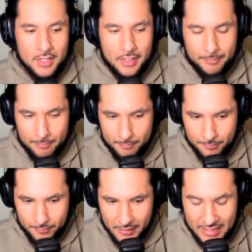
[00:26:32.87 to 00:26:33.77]
um,
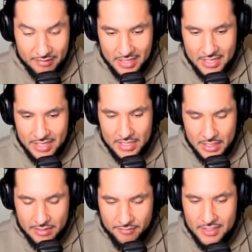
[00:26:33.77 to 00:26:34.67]
e- e-
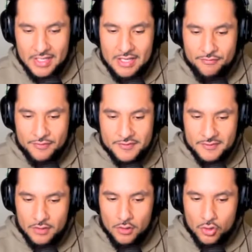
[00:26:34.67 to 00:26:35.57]
even if it's